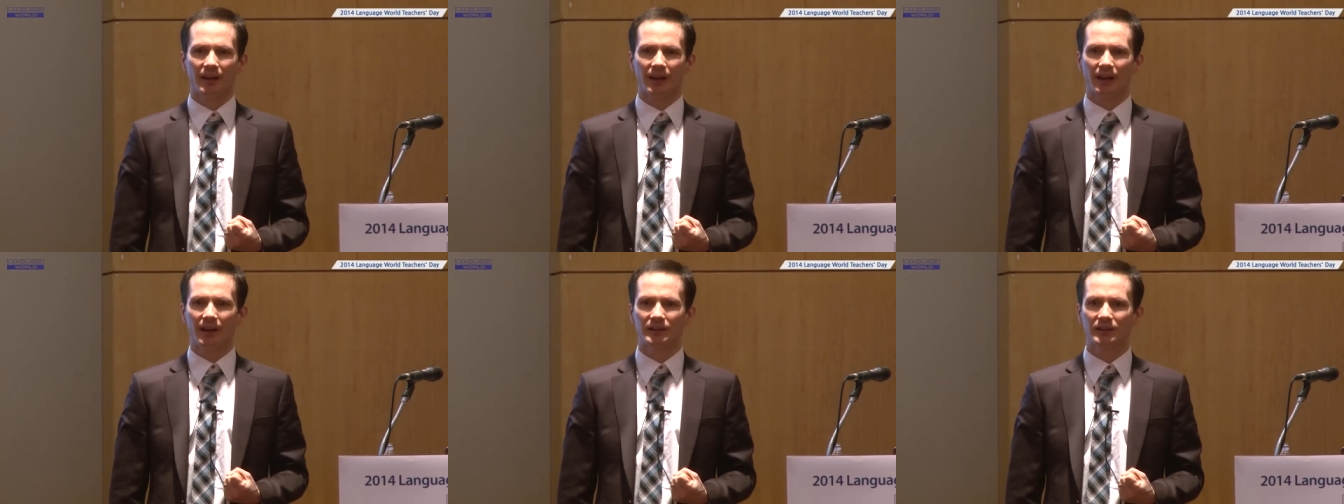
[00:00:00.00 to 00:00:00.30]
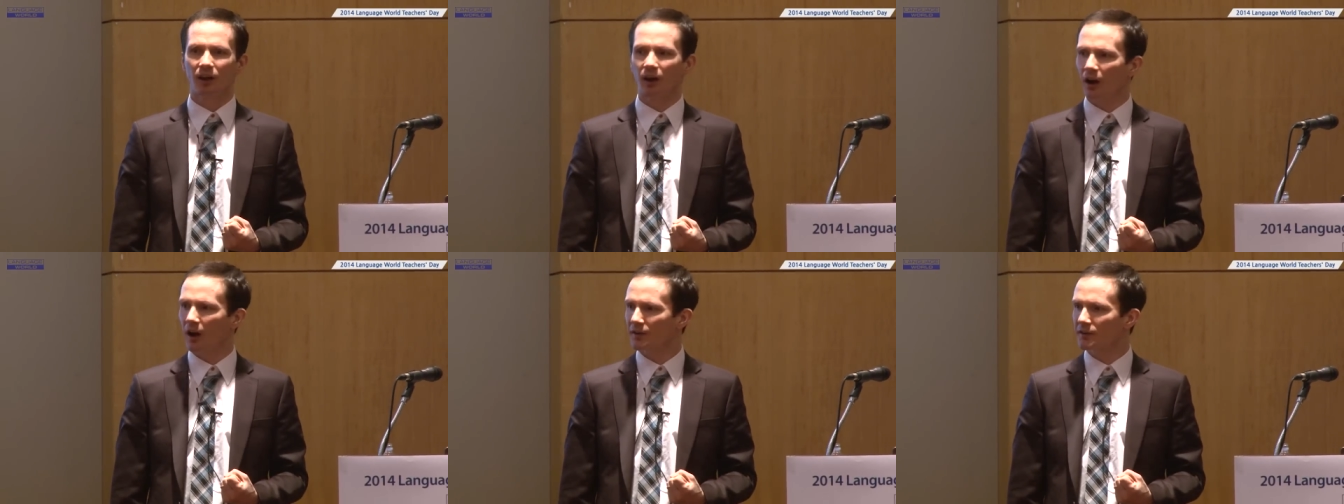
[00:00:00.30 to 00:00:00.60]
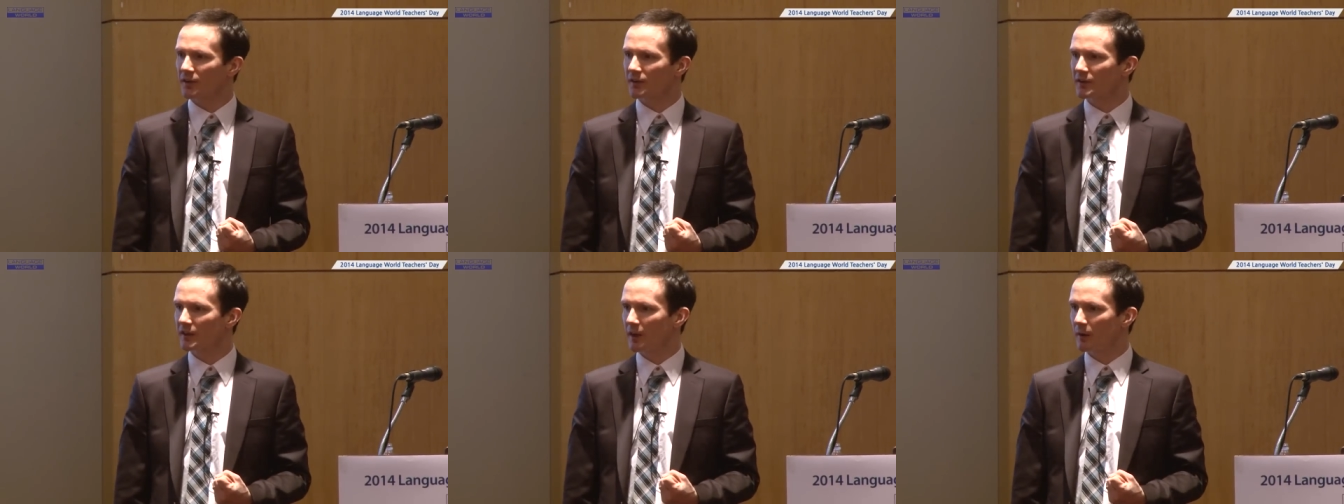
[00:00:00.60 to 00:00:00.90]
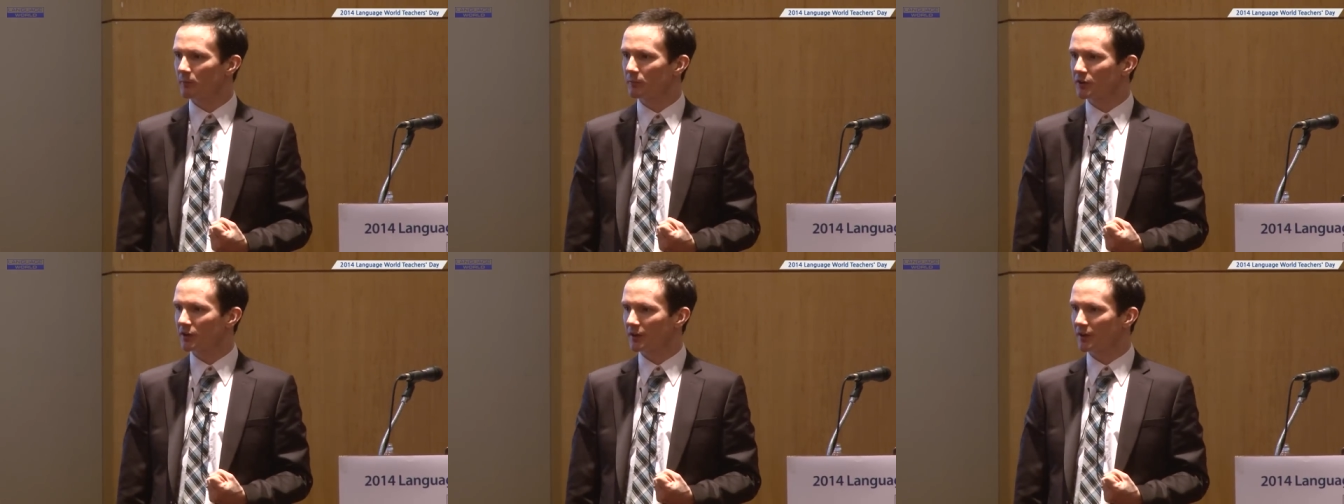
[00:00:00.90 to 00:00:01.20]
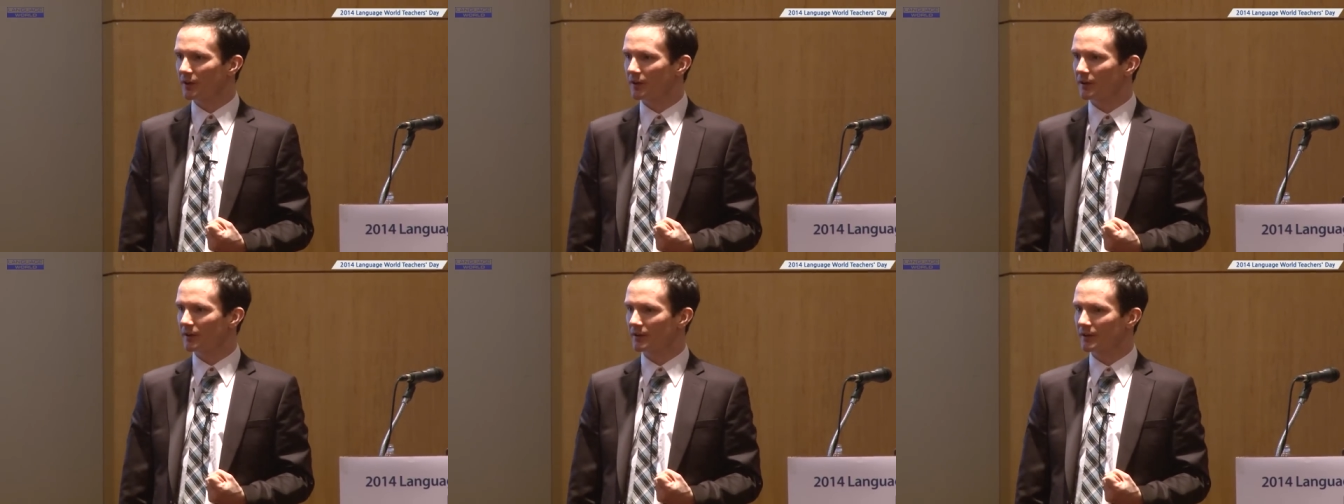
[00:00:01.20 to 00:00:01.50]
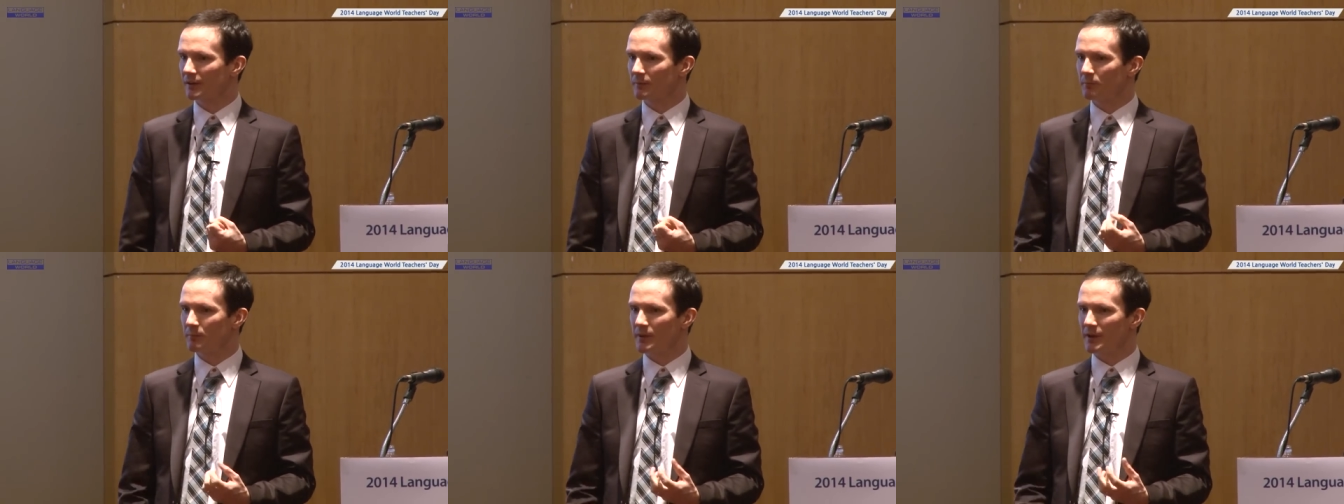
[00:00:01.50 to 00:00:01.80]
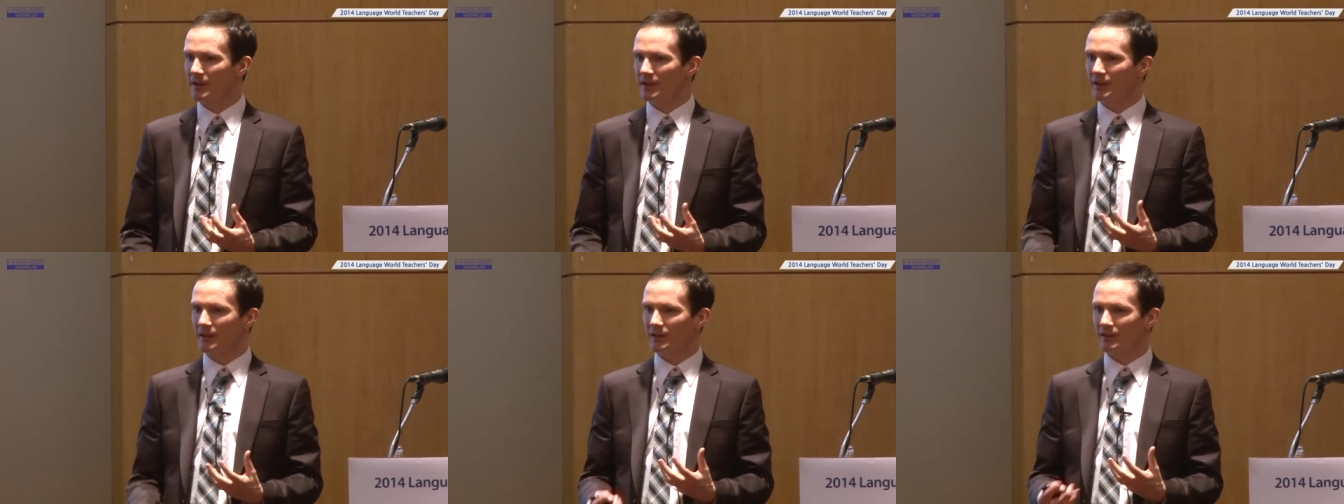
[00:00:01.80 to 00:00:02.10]
It causes them to
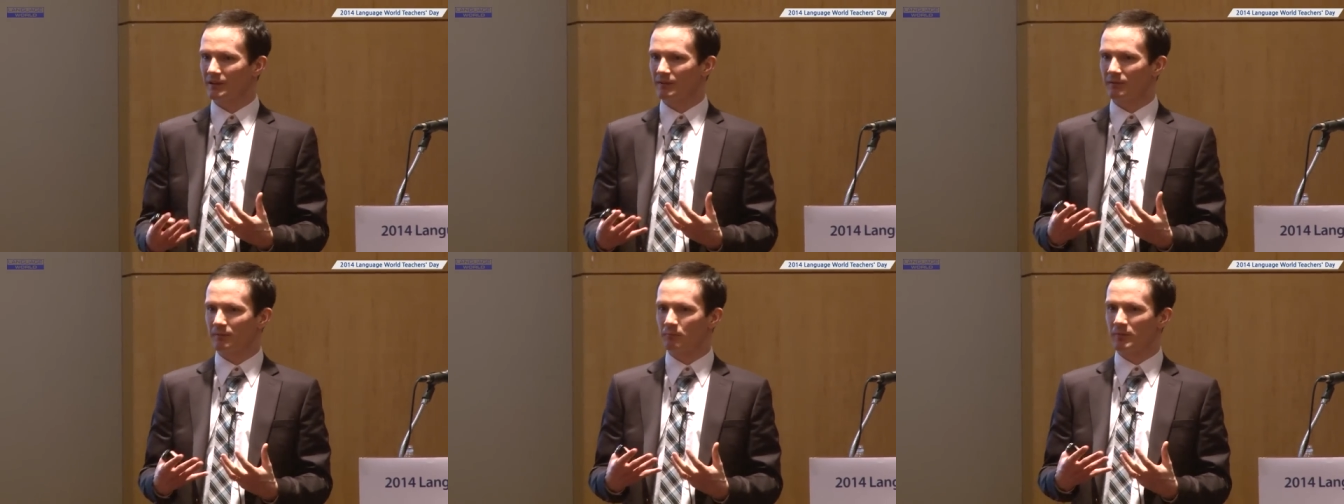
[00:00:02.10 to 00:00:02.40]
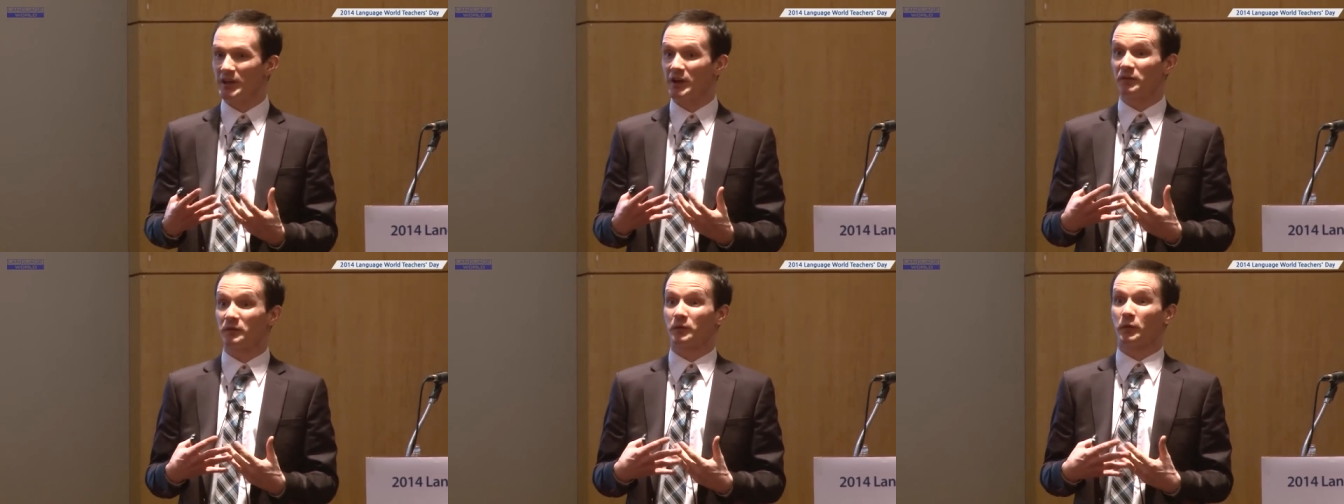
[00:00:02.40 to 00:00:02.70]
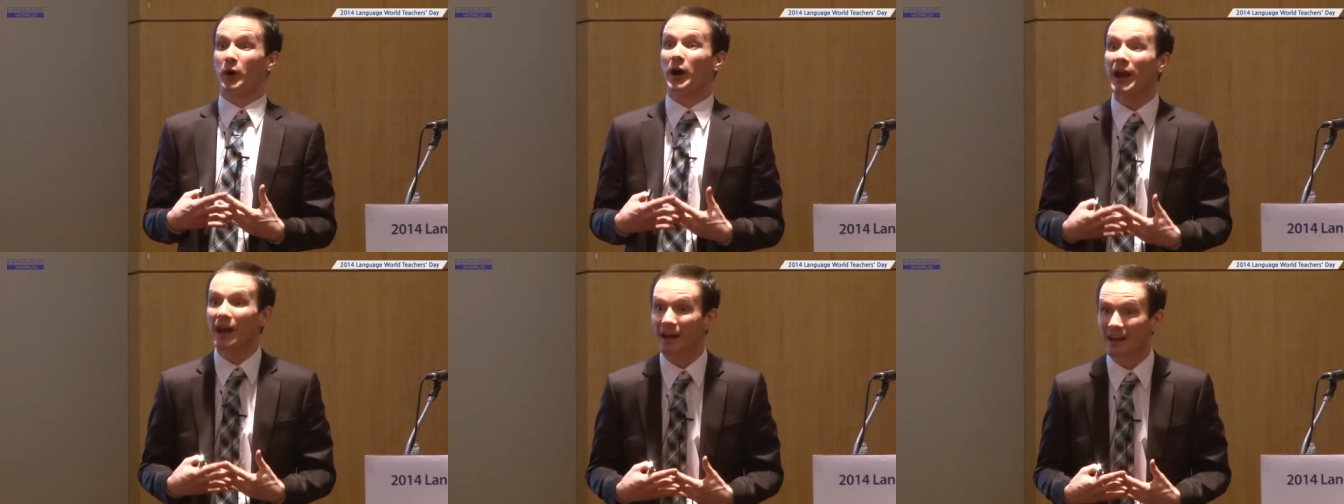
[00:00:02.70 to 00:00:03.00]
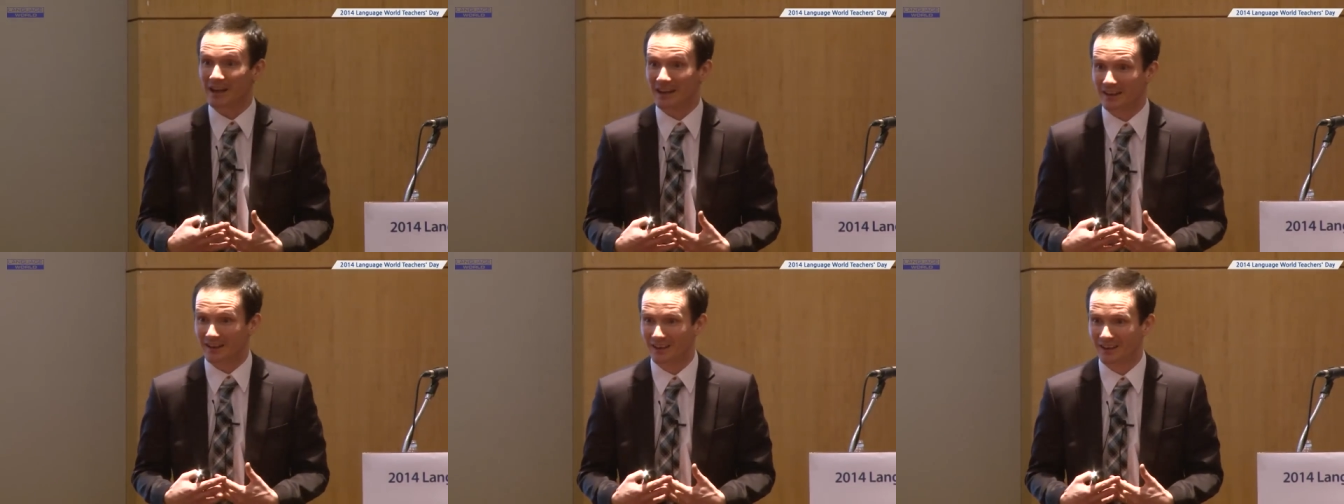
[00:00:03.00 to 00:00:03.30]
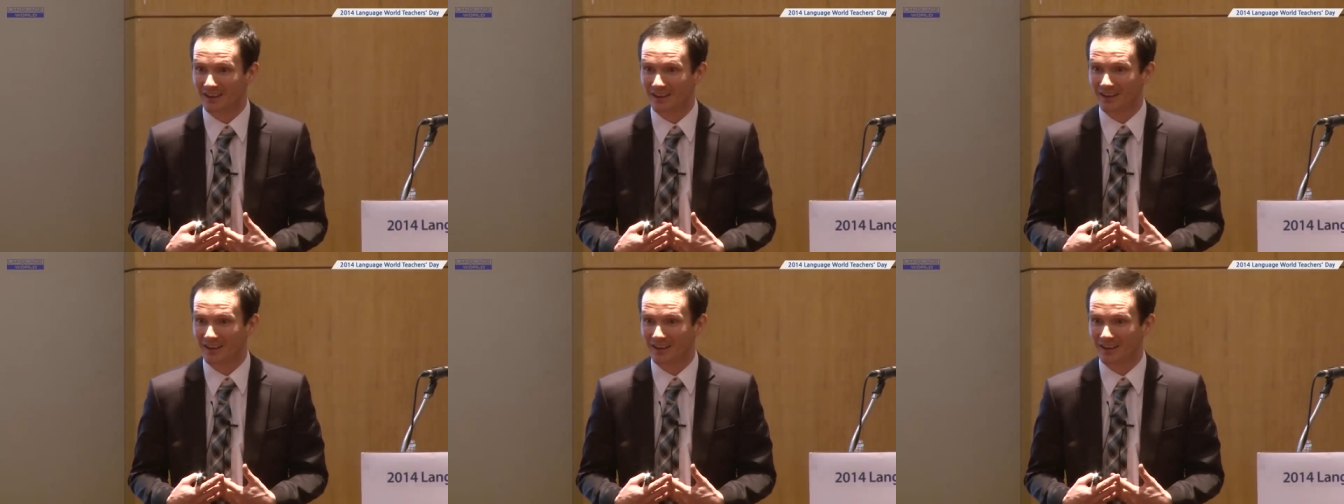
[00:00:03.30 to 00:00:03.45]
be afraid